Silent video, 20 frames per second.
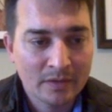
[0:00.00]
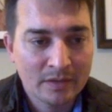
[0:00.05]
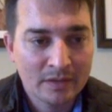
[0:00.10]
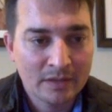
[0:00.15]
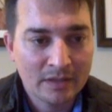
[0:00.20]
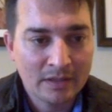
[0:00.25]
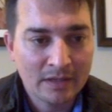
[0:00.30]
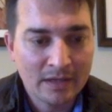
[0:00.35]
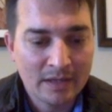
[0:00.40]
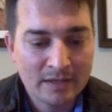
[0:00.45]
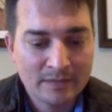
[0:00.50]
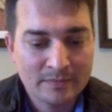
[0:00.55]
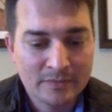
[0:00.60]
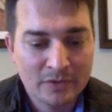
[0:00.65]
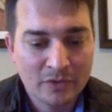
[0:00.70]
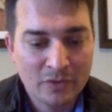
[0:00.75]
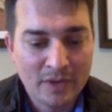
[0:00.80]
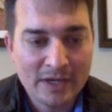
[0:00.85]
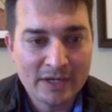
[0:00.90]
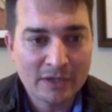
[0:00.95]
and I
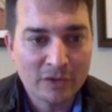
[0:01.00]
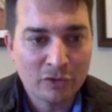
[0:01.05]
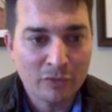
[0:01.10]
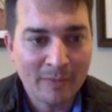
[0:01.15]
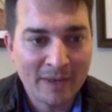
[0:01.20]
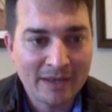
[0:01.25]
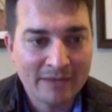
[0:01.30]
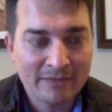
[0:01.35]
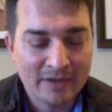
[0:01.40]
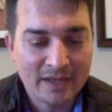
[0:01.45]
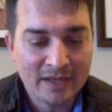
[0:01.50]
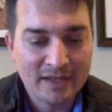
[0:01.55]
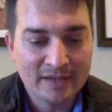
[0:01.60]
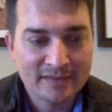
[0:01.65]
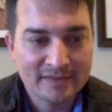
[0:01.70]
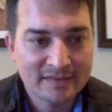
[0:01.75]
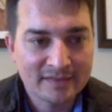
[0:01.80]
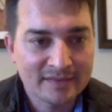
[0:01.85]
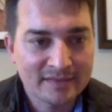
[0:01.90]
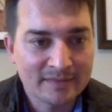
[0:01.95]
created a domain for
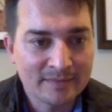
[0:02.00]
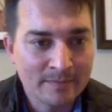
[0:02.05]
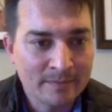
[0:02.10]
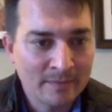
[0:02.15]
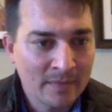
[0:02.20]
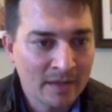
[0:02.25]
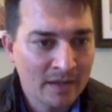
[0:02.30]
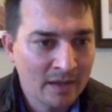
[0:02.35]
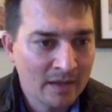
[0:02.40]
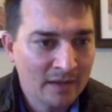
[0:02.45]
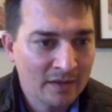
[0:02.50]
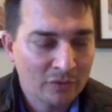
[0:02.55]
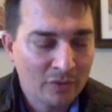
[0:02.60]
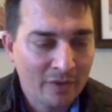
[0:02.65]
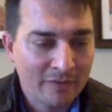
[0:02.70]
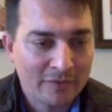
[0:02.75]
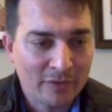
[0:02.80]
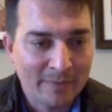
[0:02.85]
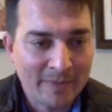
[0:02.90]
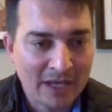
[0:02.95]
this. So I
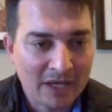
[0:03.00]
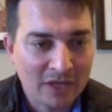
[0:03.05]
have a domain